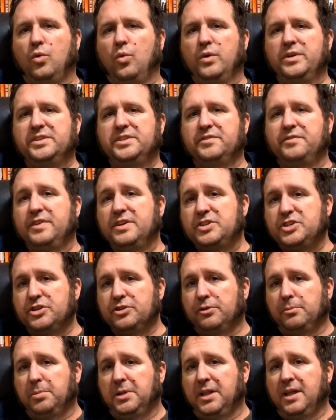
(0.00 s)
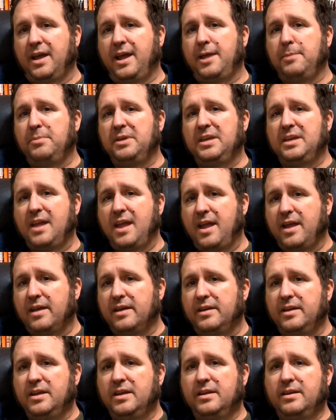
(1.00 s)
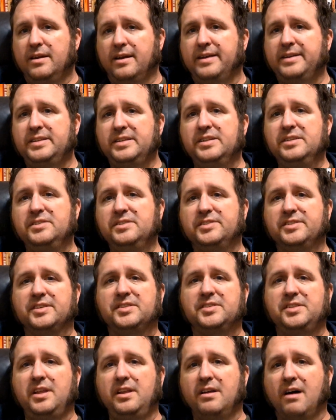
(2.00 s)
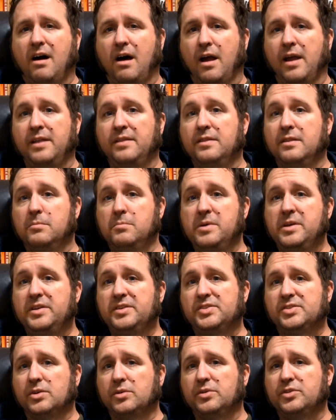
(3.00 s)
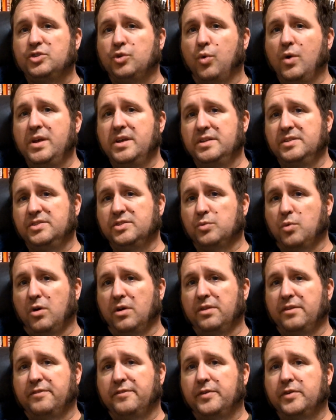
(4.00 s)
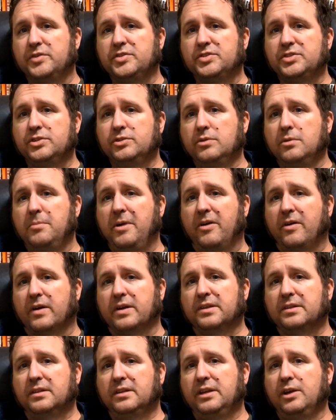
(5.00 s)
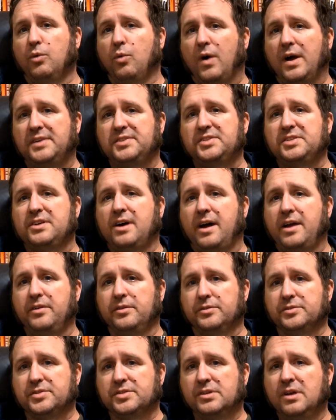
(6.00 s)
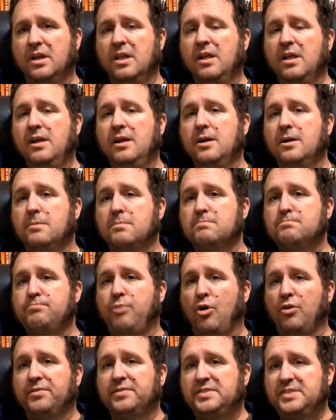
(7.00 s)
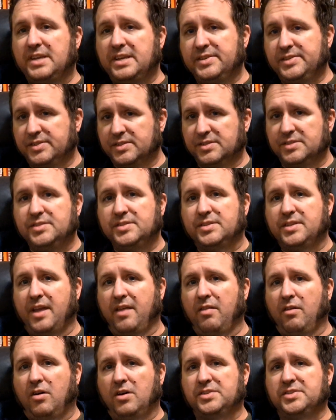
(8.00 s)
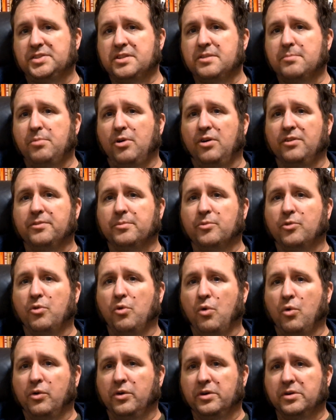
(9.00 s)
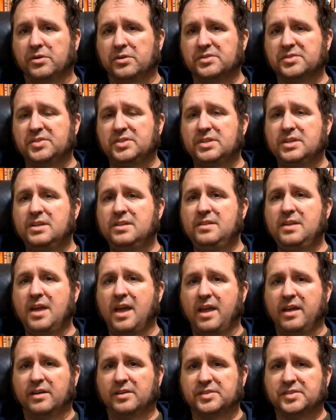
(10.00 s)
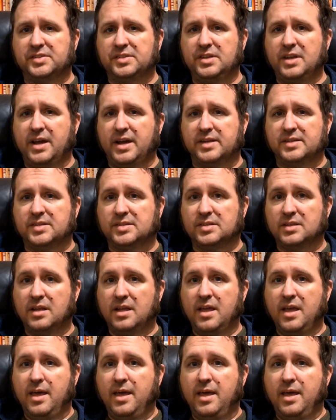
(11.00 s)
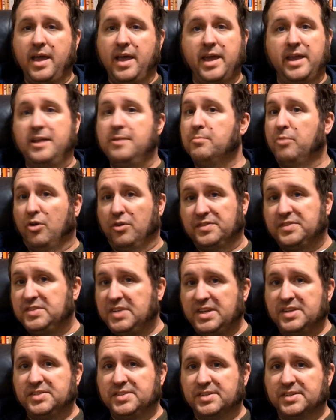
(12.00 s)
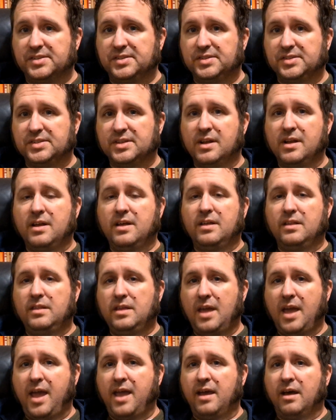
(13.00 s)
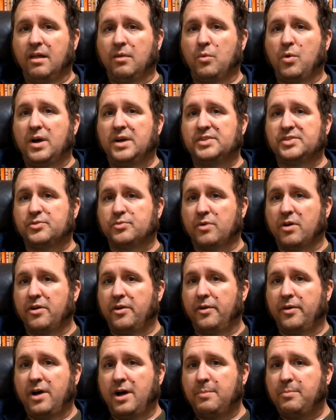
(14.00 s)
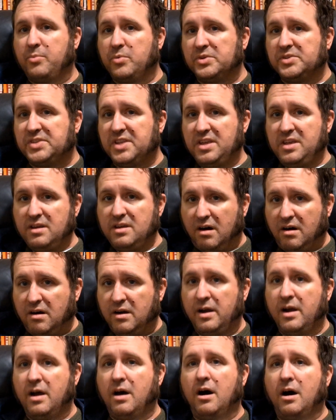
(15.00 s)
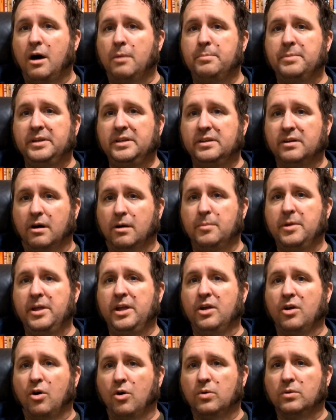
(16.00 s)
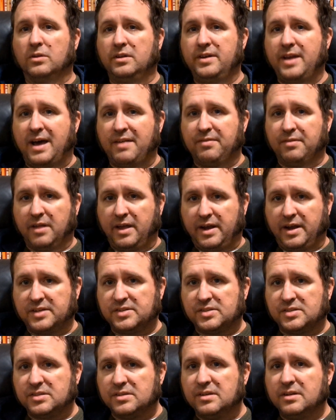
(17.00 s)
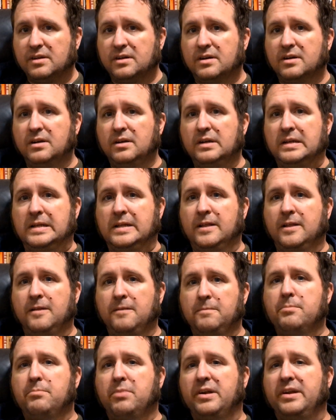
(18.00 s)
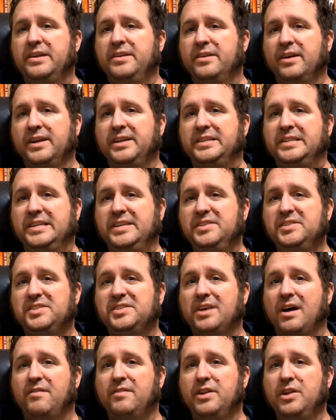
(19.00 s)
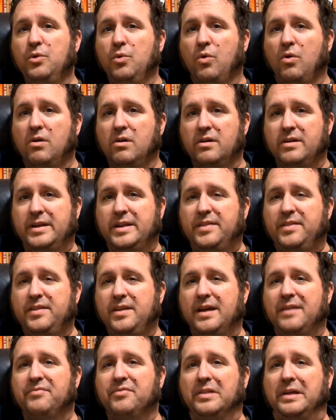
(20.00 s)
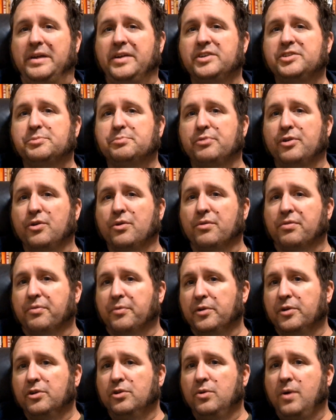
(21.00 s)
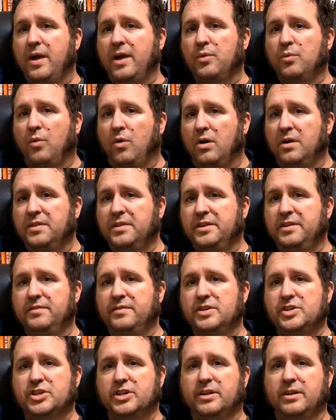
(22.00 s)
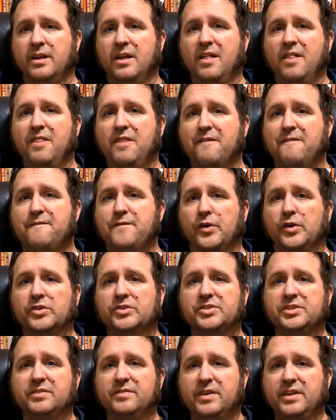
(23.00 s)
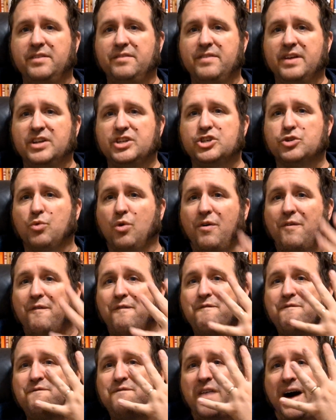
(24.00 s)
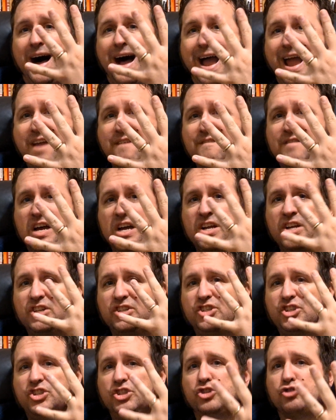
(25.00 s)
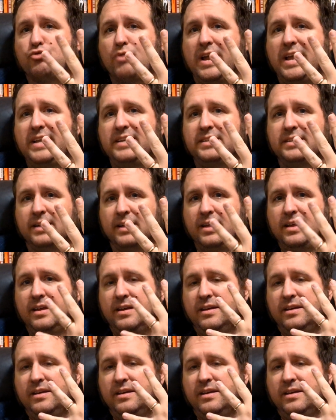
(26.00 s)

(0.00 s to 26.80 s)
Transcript: When divisional play began in 1969, the Minnesota Twins won the first 2 American League West titles. Both seasons, they lost to the Baltimore Orioles in the ALCS. And in both seasons, the AL West runner-up was the young, up-and-coming Oakland Athletics. But in 1971, the Athletics broke through and won the division, the first of an eventual 5 straight